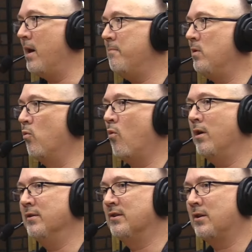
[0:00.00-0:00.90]
might be
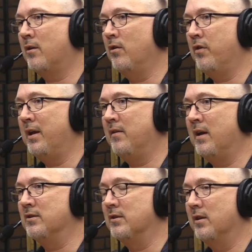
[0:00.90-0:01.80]
one subtle thing
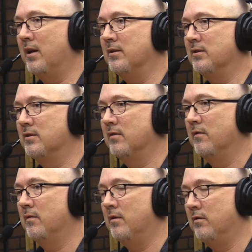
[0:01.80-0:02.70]
that's that's
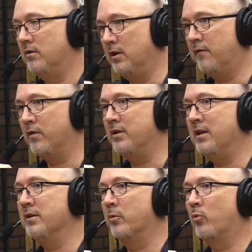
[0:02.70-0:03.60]
different
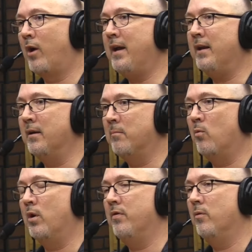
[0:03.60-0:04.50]
in the writing,
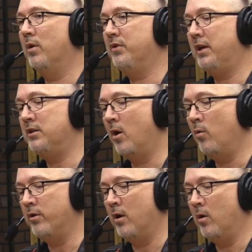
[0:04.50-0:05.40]
but what what they
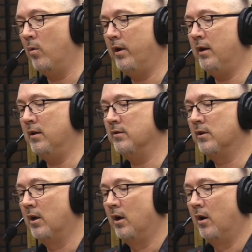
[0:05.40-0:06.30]
don't know is
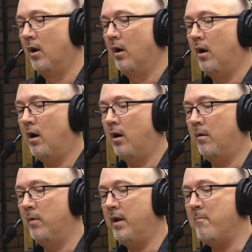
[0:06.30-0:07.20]

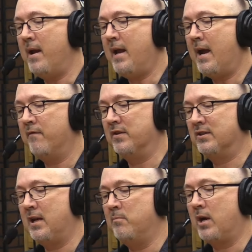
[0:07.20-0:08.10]
uh, it may have the
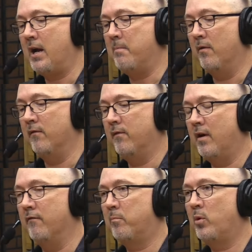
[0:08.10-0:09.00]
same type of,
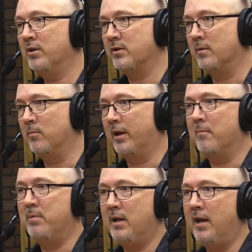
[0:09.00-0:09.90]
of prism, like
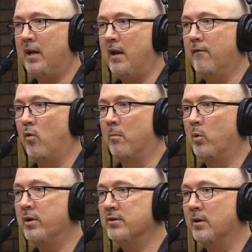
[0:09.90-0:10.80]
a BAK4
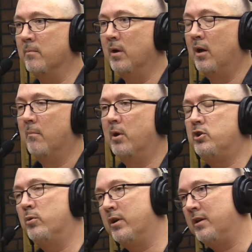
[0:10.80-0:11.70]
prism,
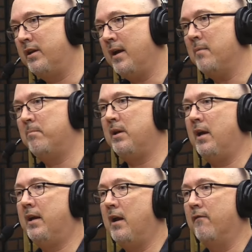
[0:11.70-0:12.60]
but you can get
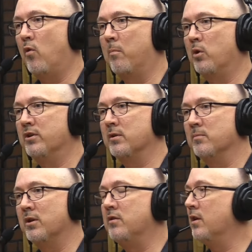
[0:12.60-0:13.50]
BAK4
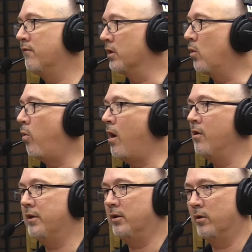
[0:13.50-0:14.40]
prisms in different
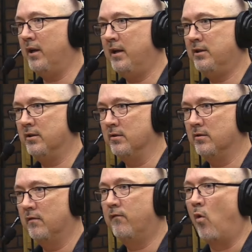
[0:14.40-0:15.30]
quality
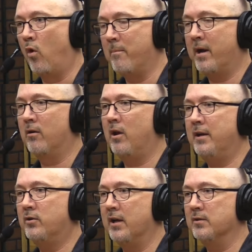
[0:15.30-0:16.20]
gradations yeah. for better
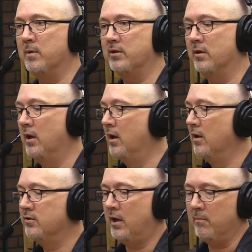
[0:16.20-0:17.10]
light transmission.
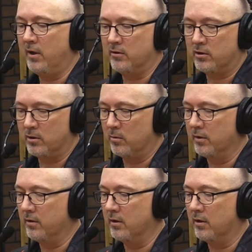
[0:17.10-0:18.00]
Same thing's true
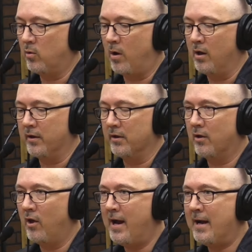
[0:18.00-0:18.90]
with the quality of the
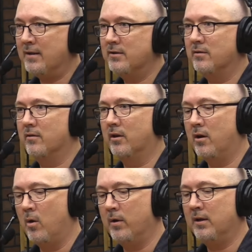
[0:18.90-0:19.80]
glass, the
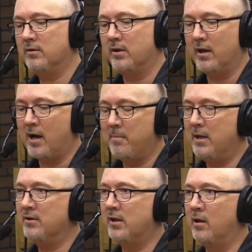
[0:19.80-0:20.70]
coatings, the
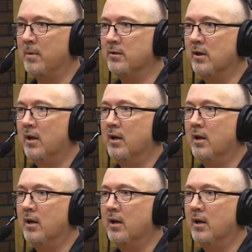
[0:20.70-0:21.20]
eyepiece elements.